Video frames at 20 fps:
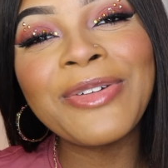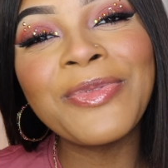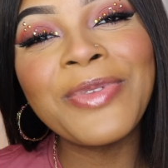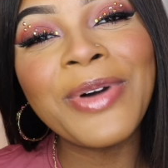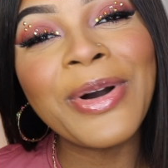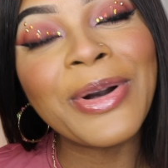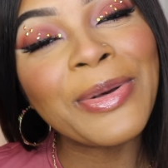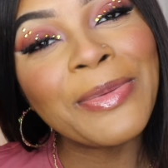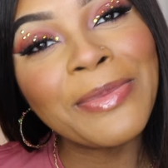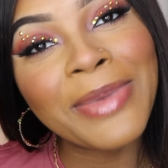
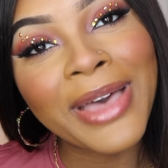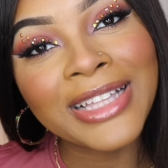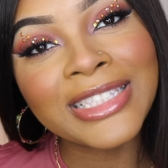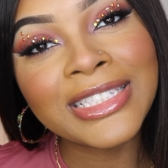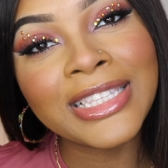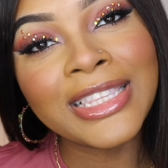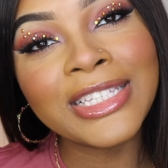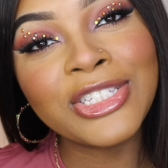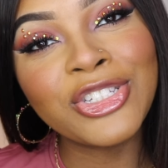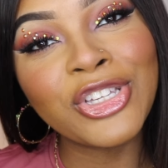Welcome back
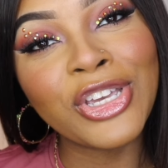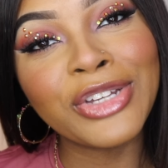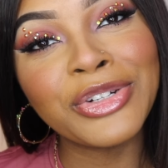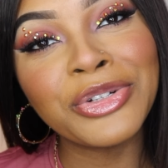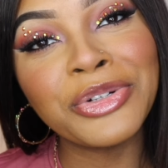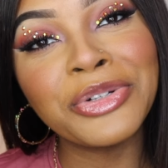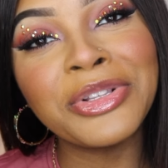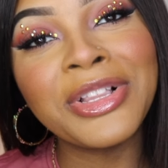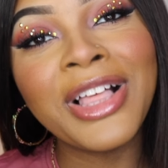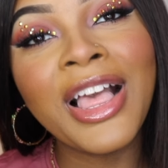to the
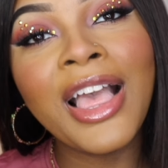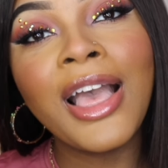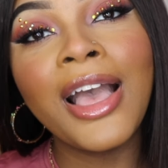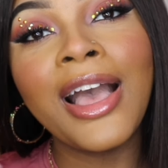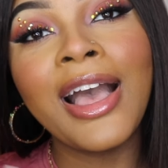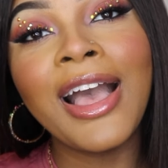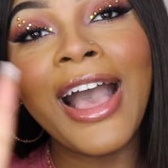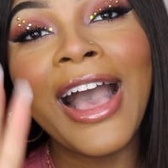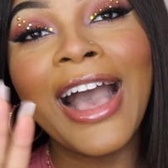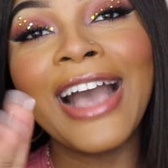channel.
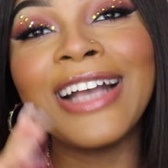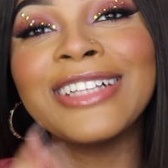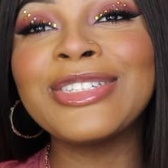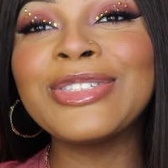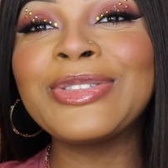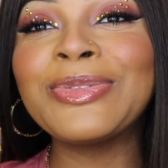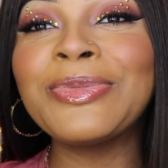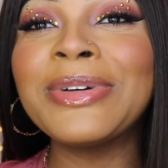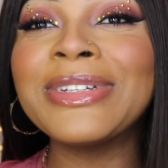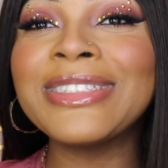I
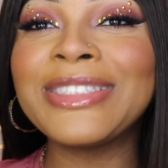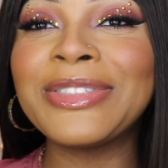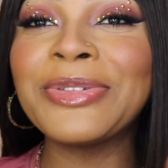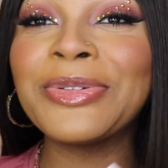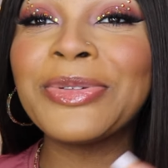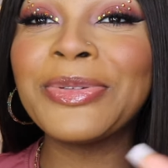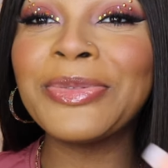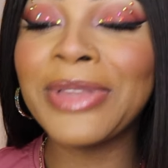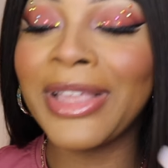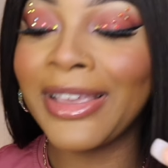just want
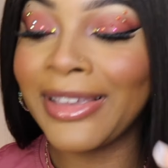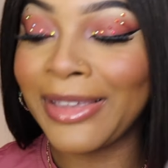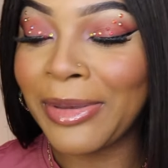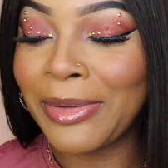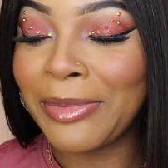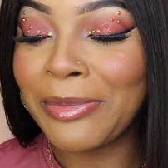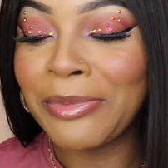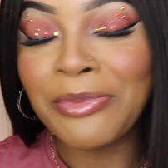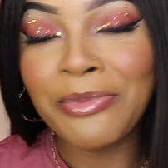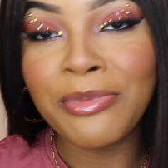to
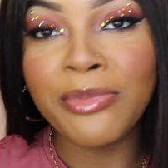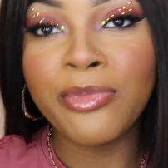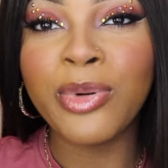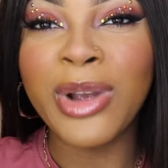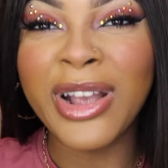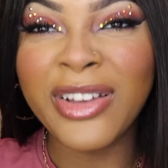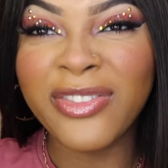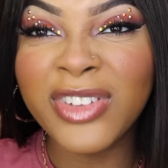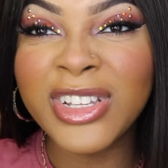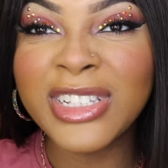
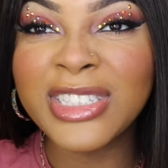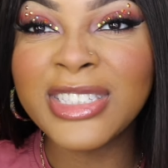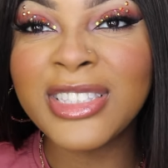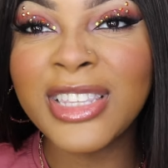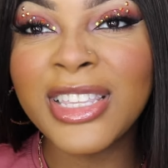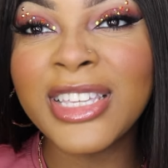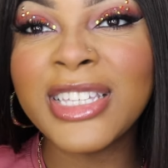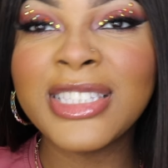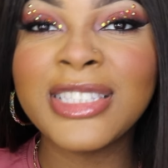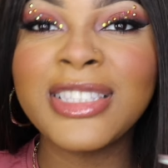preface
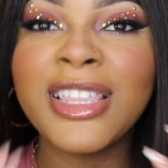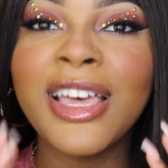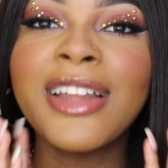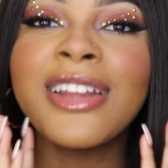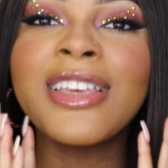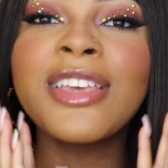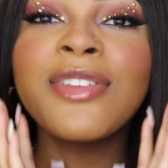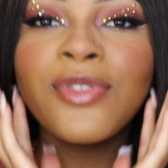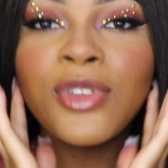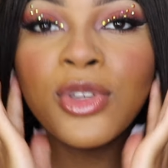this
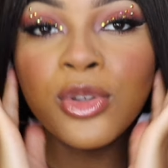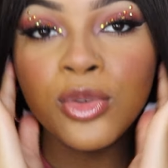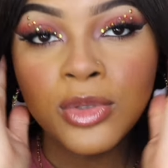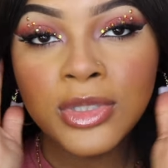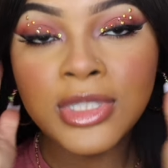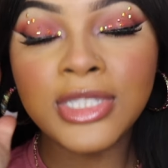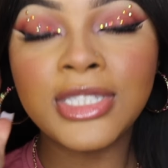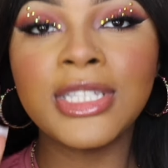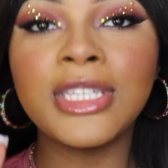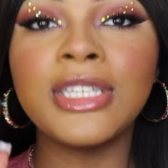that if you
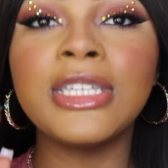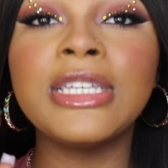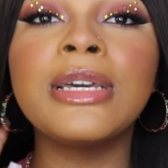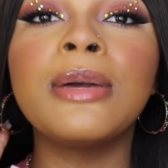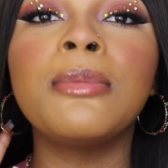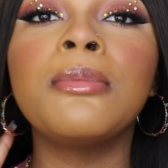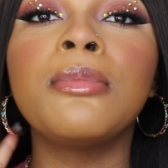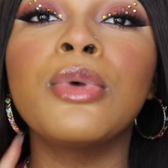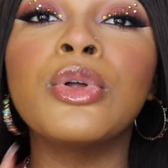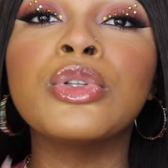see
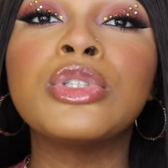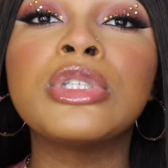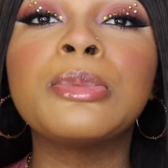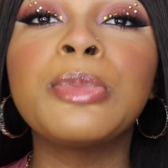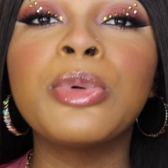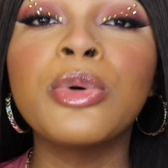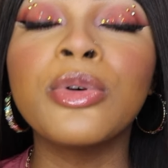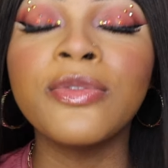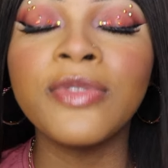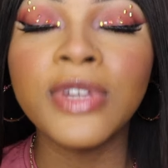
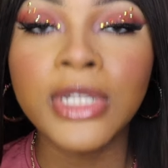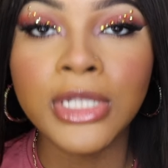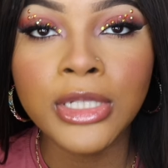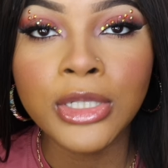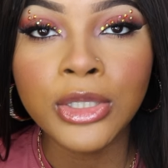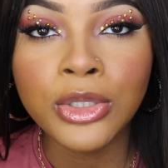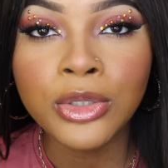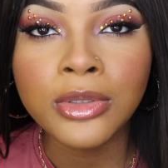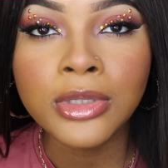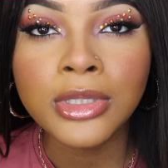multiple
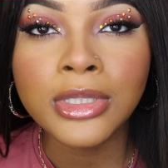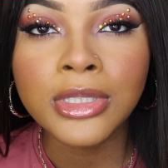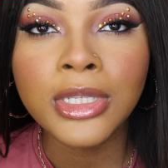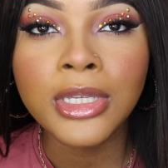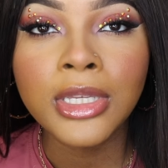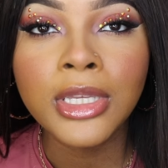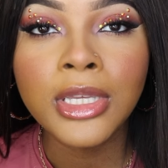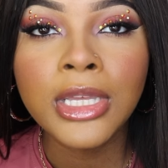videos,